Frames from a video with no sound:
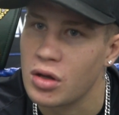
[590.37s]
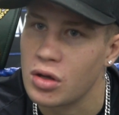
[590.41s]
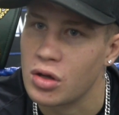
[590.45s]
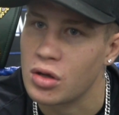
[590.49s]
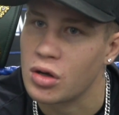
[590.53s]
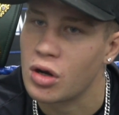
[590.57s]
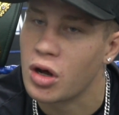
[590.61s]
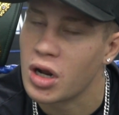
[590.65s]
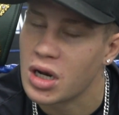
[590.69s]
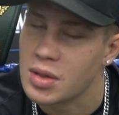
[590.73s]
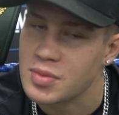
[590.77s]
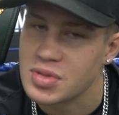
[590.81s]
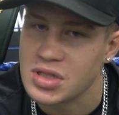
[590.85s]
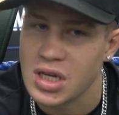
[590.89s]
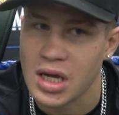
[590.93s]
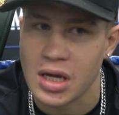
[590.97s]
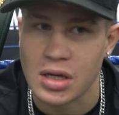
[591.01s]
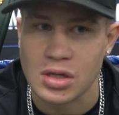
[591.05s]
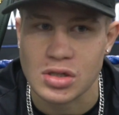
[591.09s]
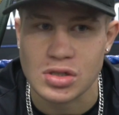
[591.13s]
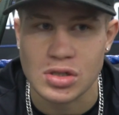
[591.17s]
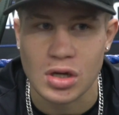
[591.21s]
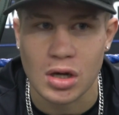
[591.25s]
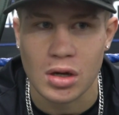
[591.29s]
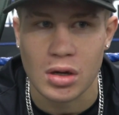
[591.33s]
You know what I'm
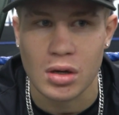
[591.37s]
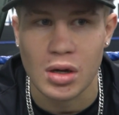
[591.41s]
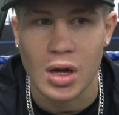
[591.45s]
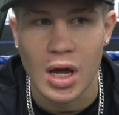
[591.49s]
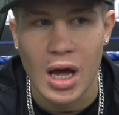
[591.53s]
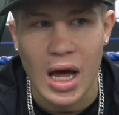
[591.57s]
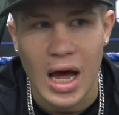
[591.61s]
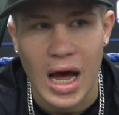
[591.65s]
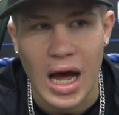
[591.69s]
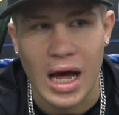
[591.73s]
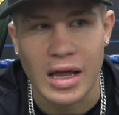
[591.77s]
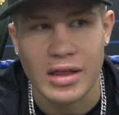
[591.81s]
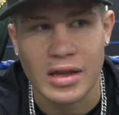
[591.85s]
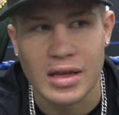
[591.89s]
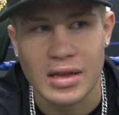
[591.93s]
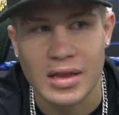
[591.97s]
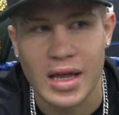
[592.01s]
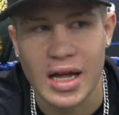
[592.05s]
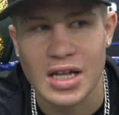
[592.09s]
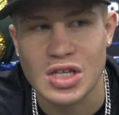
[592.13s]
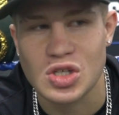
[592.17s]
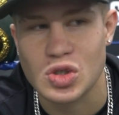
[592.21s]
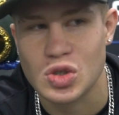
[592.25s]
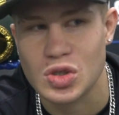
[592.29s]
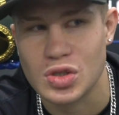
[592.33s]
saying? So I think
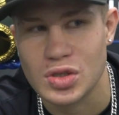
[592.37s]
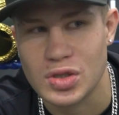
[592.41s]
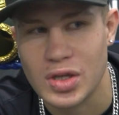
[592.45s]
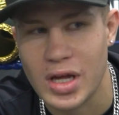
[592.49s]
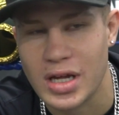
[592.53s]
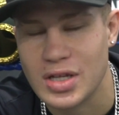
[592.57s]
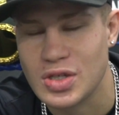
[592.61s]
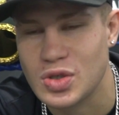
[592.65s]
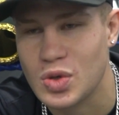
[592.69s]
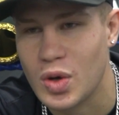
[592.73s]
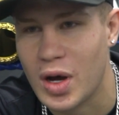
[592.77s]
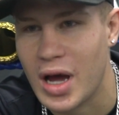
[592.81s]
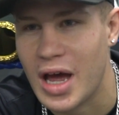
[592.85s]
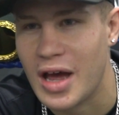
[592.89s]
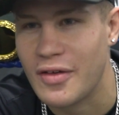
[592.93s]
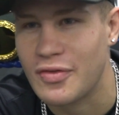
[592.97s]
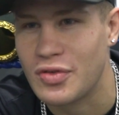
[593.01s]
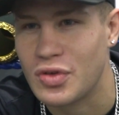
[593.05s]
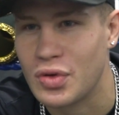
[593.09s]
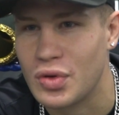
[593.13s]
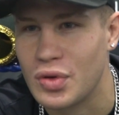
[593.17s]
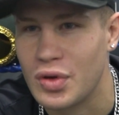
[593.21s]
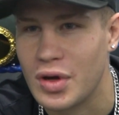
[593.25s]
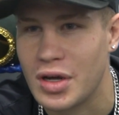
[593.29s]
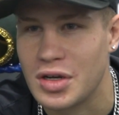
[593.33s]
that's who I
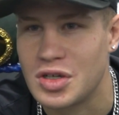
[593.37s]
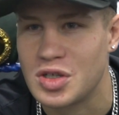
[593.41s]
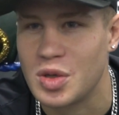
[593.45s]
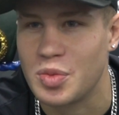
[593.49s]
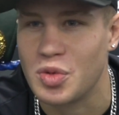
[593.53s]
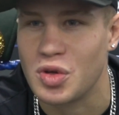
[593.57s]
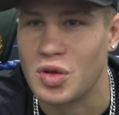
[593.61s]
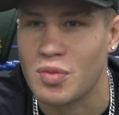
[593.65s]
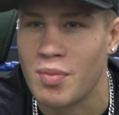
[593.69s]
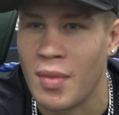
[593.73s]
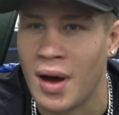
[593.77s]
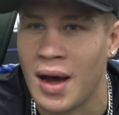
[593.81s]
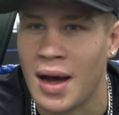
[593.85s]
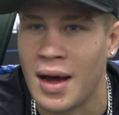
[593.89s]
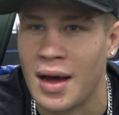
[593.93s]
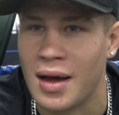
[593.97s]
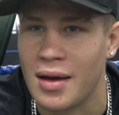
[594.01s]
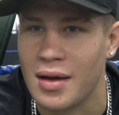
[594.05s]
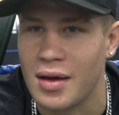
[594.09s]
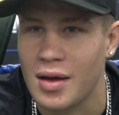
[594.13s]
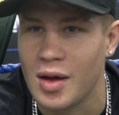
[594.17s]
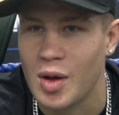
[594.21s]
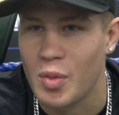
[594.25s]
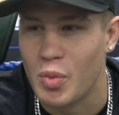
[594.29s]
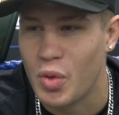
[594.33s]
have to attribute my
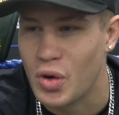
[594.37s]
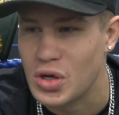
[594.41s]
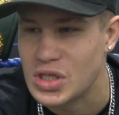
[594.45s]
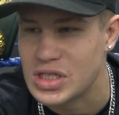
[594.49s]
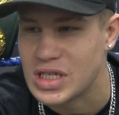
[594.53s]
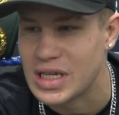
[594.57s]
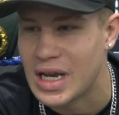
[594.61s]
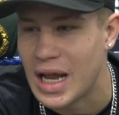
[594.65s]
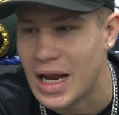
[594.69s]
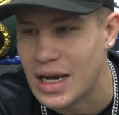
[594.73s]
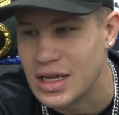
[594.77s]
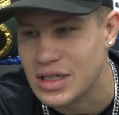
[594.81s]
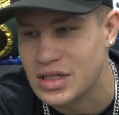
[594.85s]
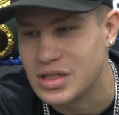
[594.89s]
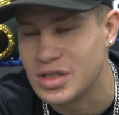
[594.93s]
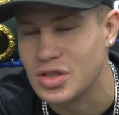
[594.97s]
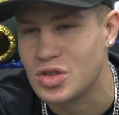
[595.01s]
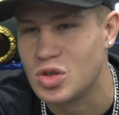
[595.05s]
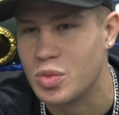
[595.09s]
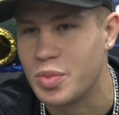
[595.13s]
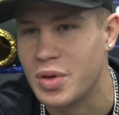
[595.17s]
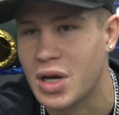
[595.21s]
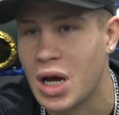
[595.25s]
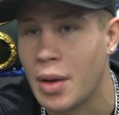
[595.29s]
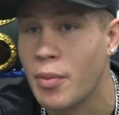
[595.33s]
personality
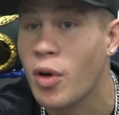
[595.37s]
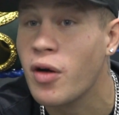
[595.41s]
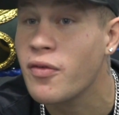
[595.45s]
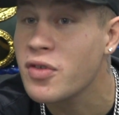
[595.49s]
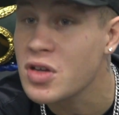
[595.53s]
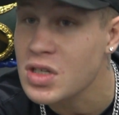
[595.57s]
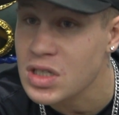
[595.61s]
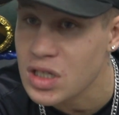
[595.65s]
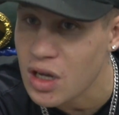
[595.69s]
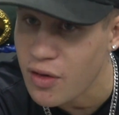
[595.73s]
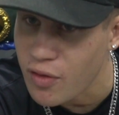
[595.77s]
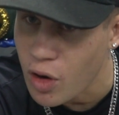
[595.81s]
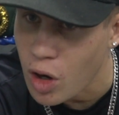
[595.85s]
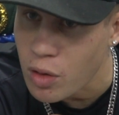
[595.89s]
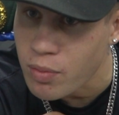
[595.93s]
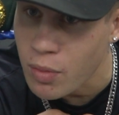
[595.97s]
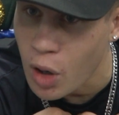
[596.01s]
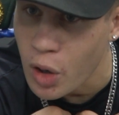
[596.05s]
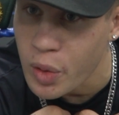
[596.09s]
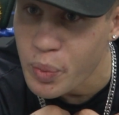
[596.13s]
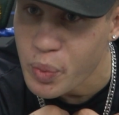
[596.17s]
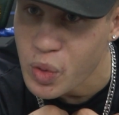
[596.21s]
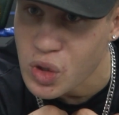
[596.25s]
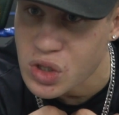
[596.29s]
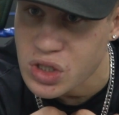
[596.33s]
to become. Obviously, I've got
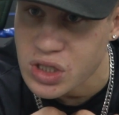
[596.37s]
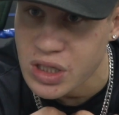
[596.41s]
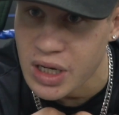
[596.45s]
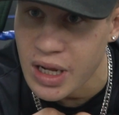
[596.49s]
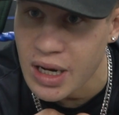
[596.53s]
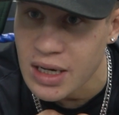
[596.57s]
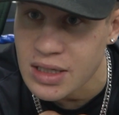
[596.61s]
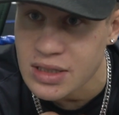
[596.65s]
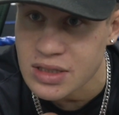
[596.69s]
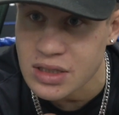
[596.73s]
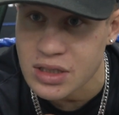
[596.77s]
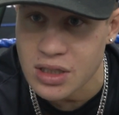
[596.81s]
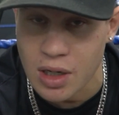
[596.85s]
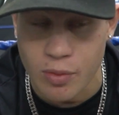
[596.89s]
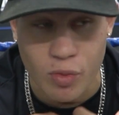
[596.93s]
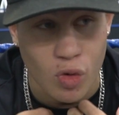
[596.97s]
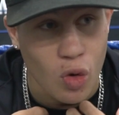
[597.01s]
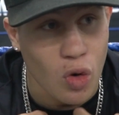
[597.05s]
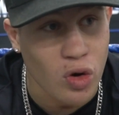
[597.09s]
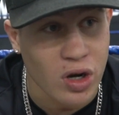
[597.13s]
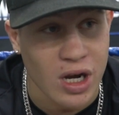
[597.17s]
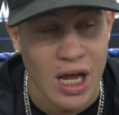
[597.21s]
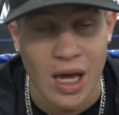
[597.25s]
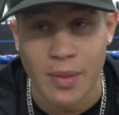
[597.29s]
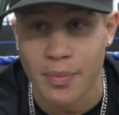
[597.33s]
my own personality. I'm
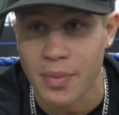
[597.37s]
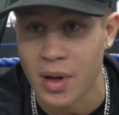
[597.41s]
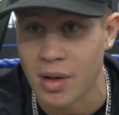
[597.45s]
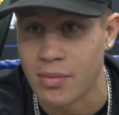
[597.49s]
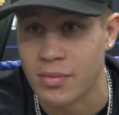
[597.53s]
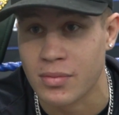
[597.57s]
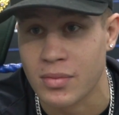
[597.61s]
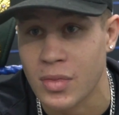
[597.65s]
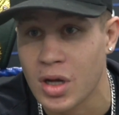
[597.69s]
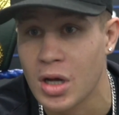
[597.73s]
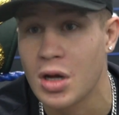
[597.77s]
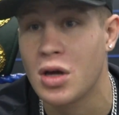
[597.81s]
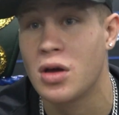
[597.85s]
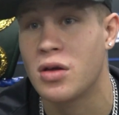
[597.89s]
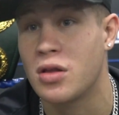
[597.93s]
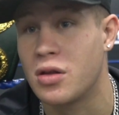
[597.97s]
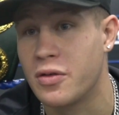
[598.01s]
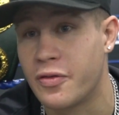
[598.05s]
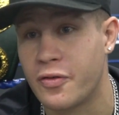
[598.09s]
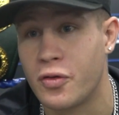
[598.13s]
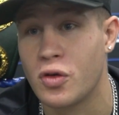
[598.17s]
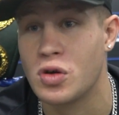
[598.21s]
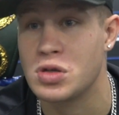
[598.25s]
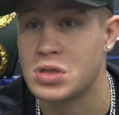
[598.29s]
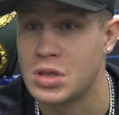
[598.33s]
Roarke Knapp. I'm the
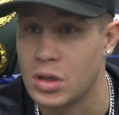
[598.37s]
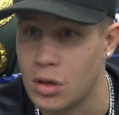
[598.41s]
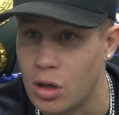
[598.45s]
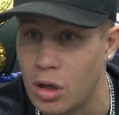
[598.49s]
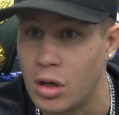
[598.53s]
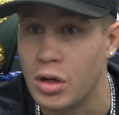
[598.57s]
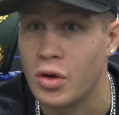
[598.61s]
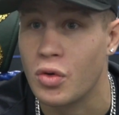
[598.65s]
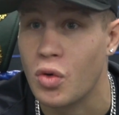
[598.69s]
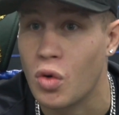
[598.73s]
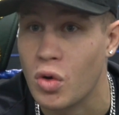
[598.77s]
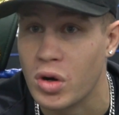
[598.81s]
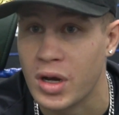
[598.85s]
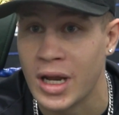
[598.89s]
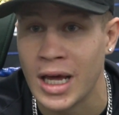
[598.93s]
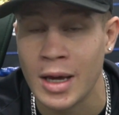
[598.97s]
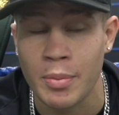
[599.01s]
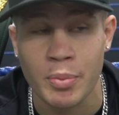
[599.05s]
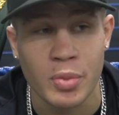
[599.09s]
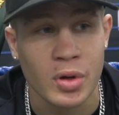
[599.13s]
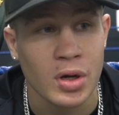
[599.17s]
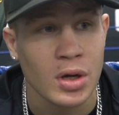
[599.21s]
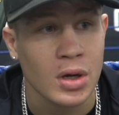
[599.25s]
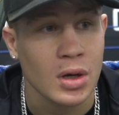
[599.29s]
first and only Roarke Knapp.